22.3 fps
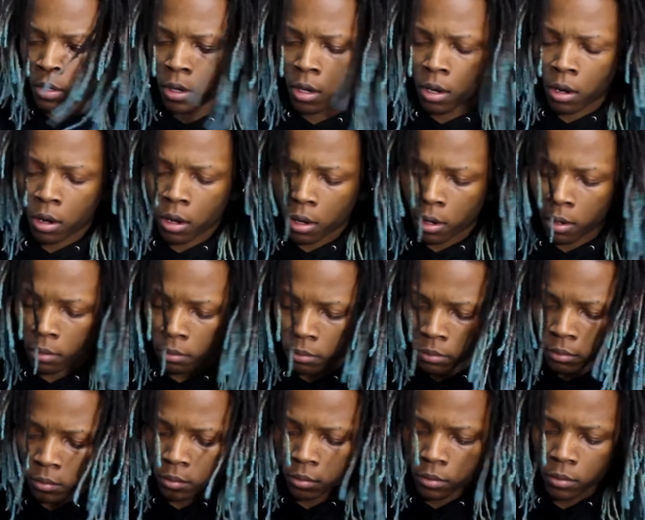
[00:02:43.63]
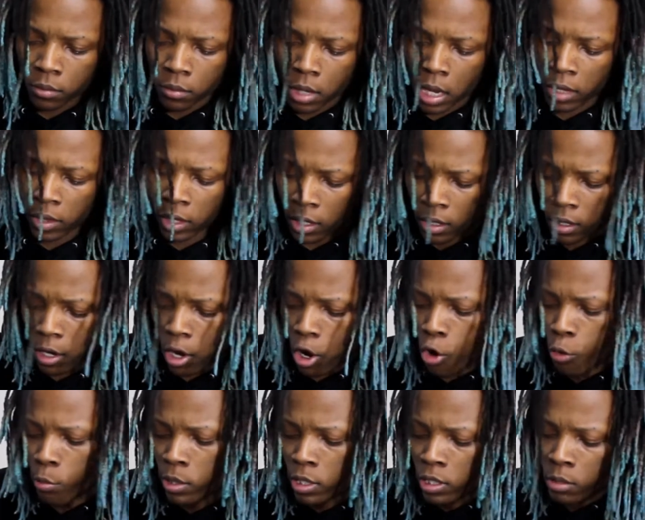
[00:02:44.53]
I think
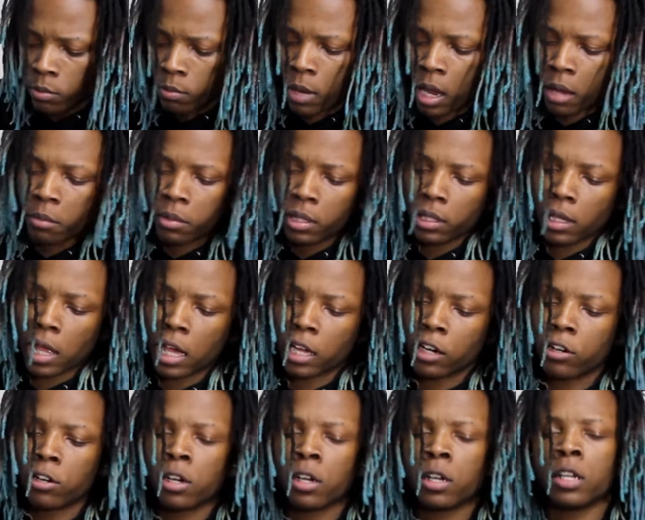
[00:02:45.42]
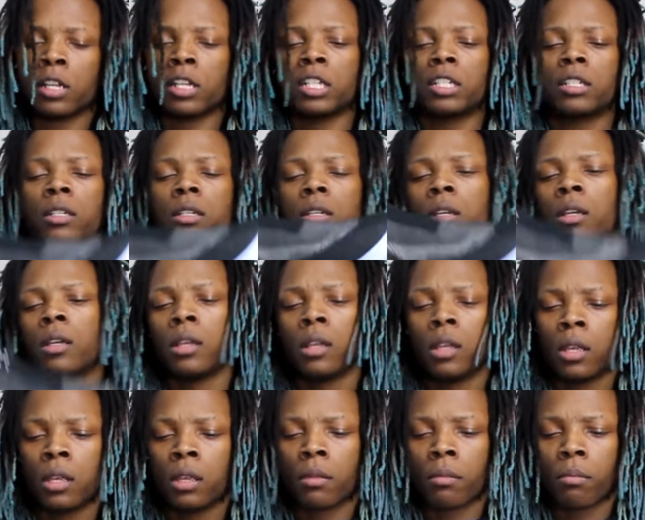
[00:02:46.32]
Kobe's might be lighter than this.
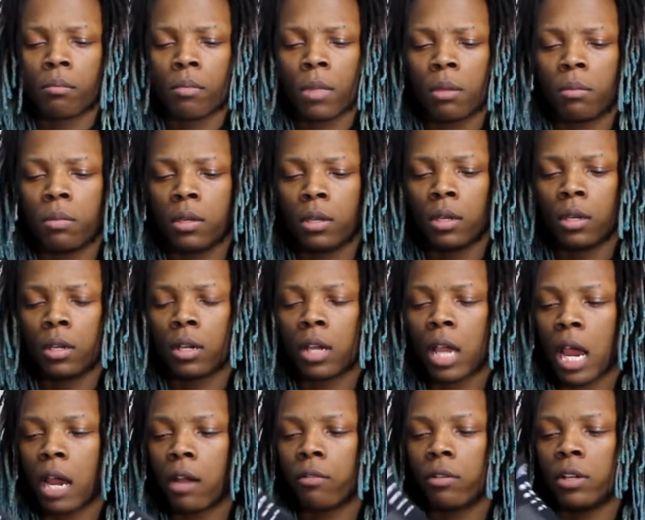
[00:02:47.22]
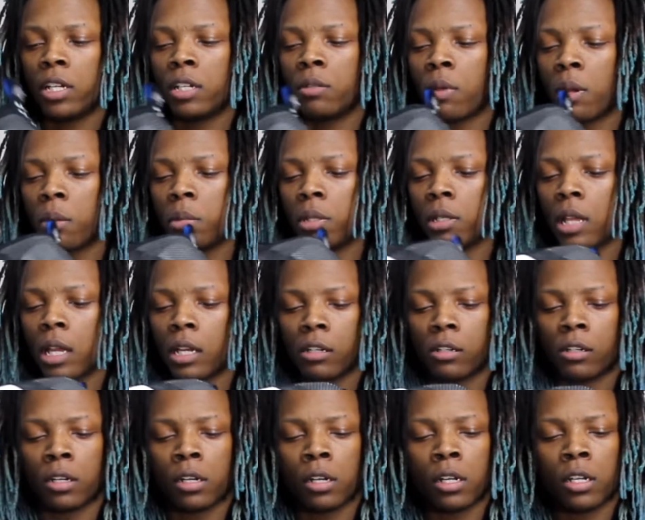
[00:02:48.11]
Maybe a Kyrie's might be
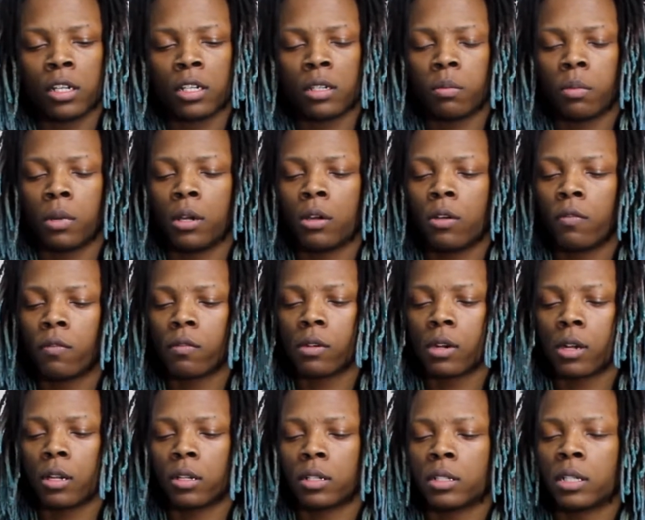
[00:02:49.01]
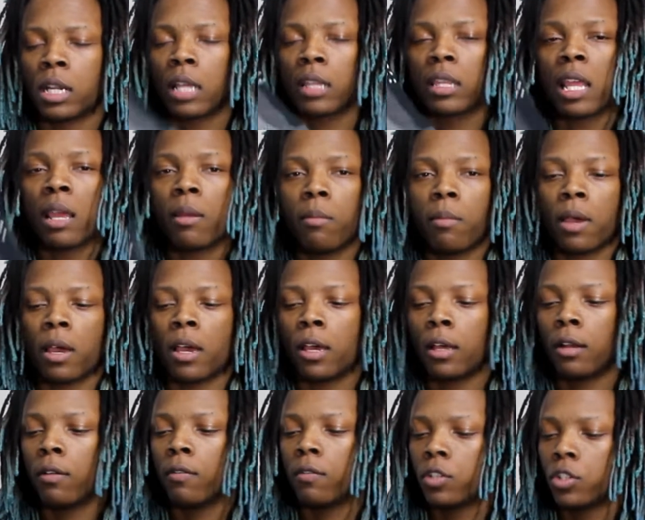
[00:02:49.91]
lighter than this, but overall it's not that
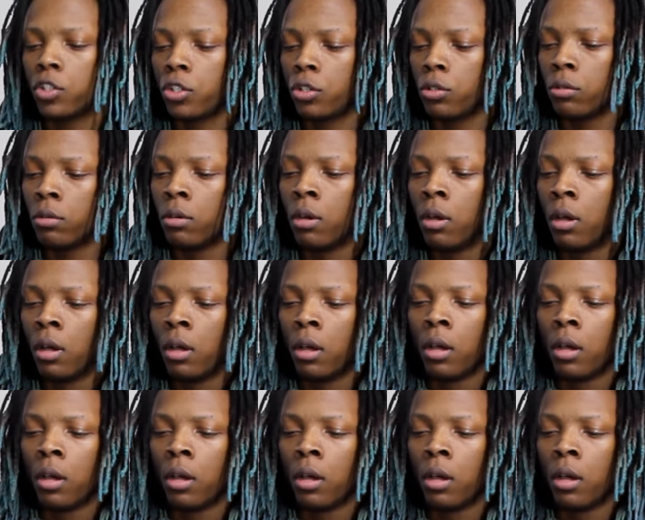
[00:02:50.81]
bad of a shoe.